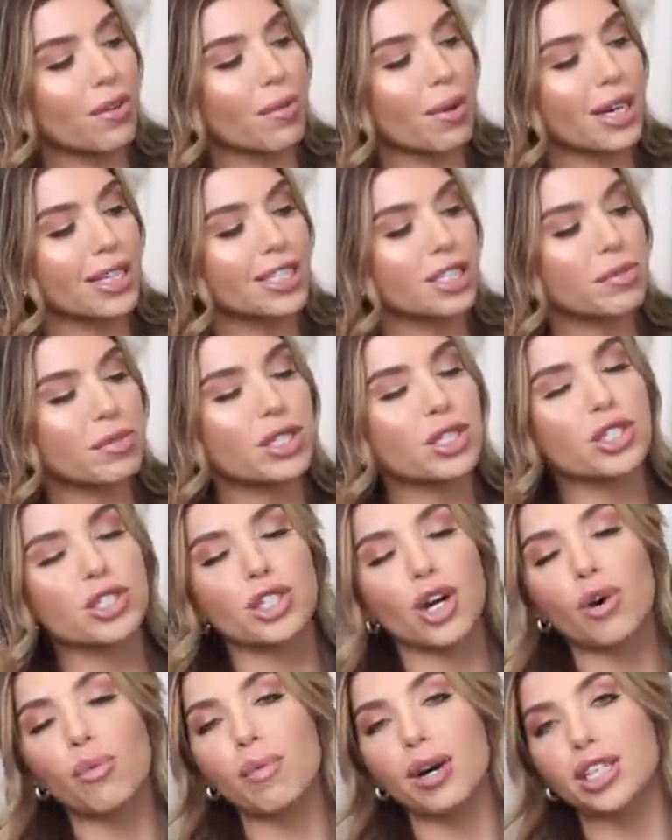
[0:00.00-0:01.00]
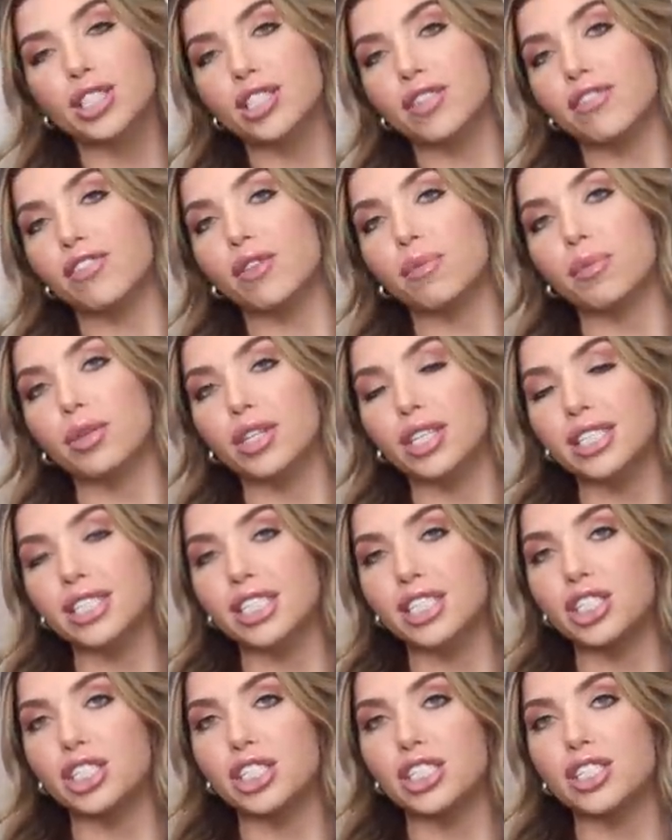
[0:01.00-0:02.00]
reminds me so much of the
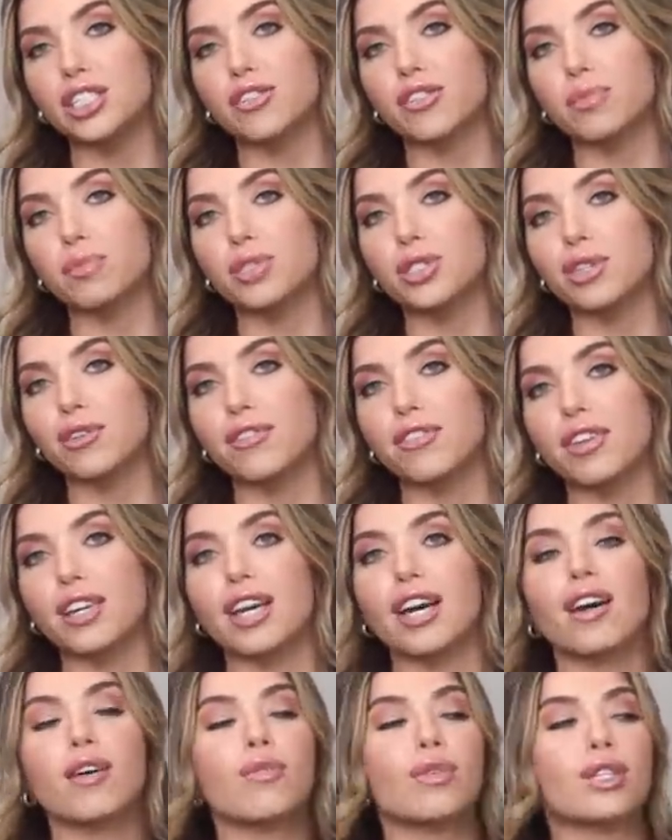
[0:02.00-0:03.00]
Melissa jeans from Sofia,